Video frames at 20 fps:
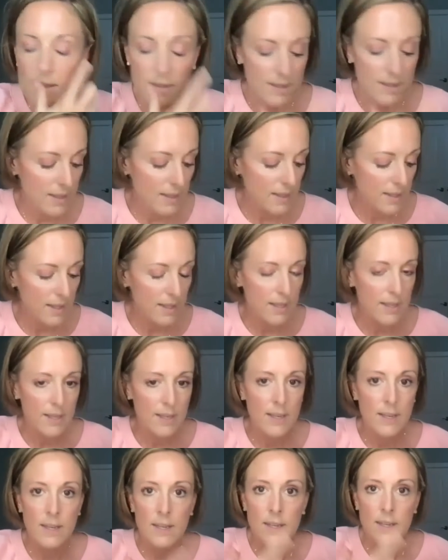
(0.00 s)
And
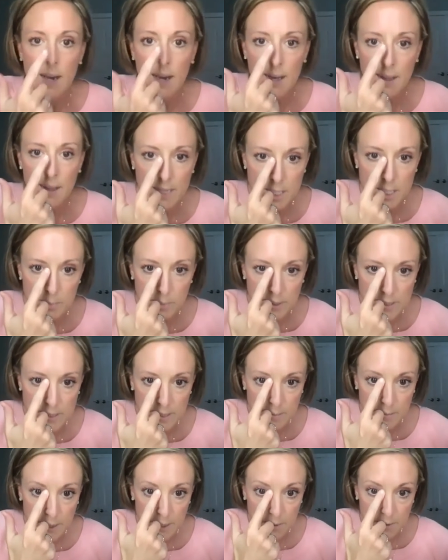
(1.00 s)
then I like to put
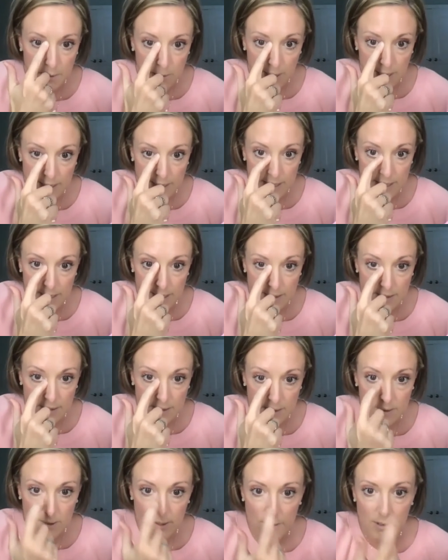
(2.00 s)
some like right there in the
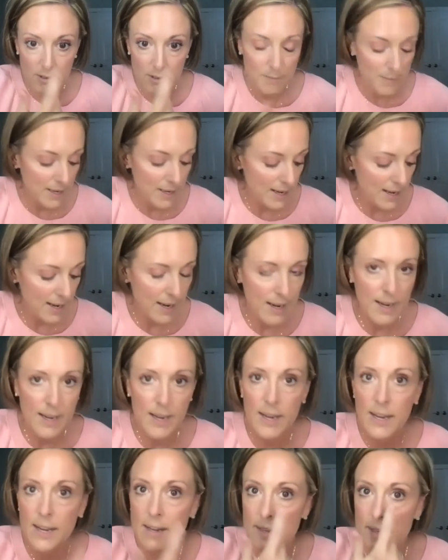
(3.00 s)
corner of my
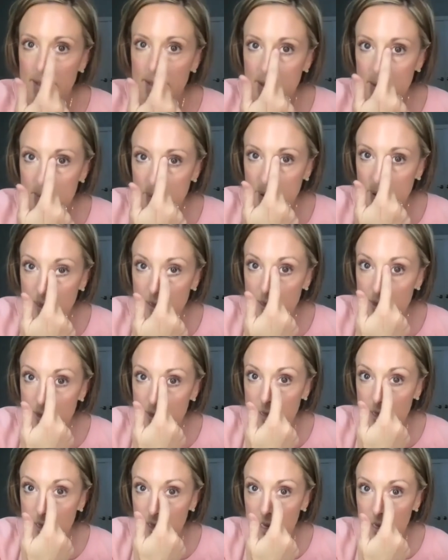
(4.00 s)
eye
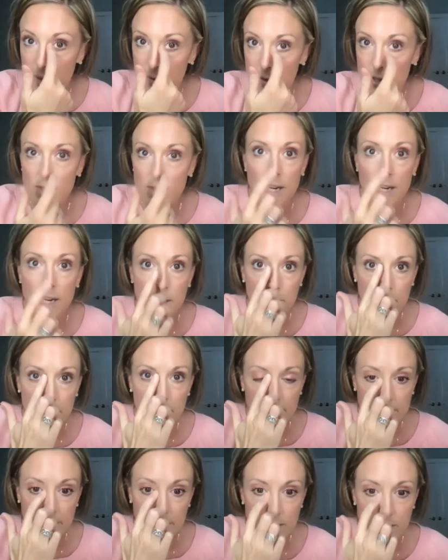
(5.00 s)
because again, we're trying to bring
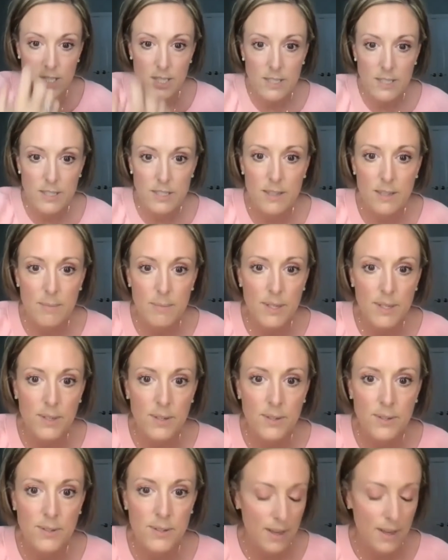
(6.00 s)
attention to the
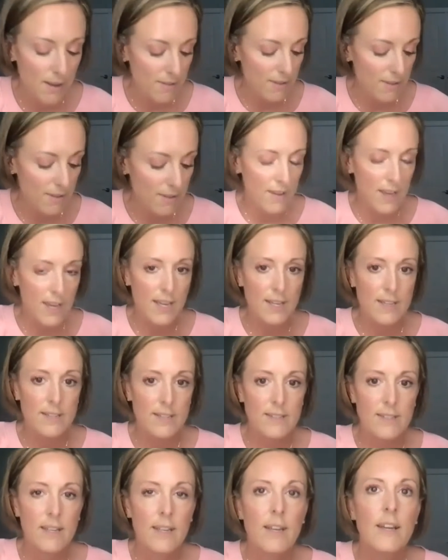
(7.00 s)
middle of the
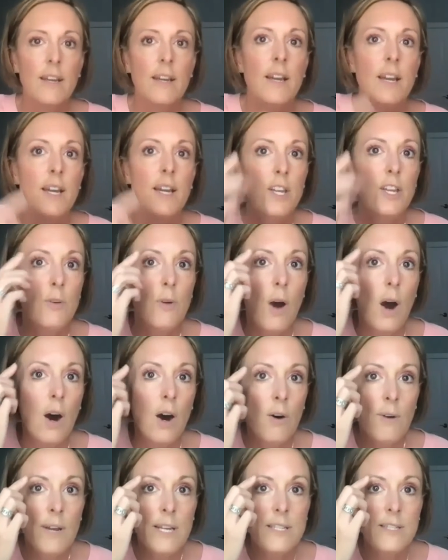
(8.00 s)
face. You
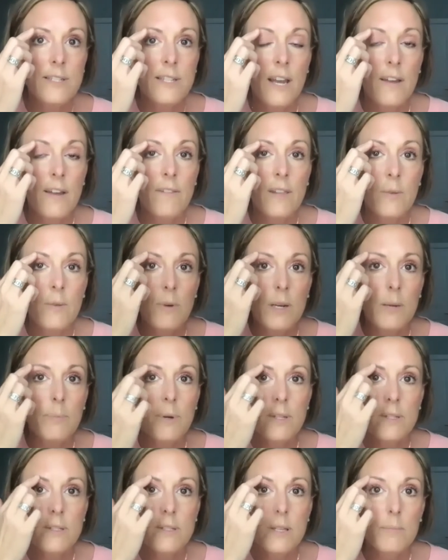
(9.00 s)
always definitely want to
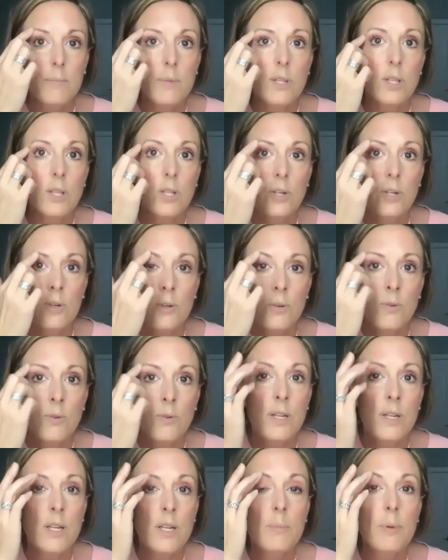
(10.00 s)
put some
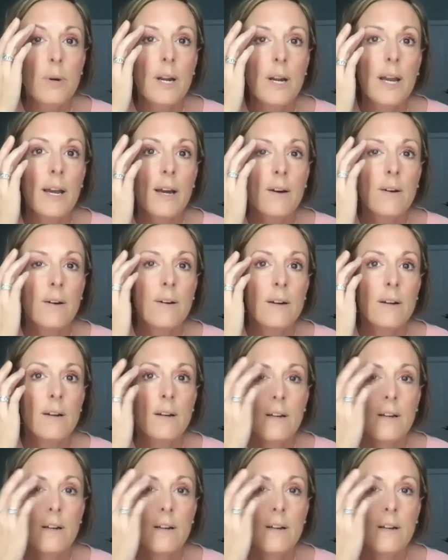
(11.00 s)
below your brow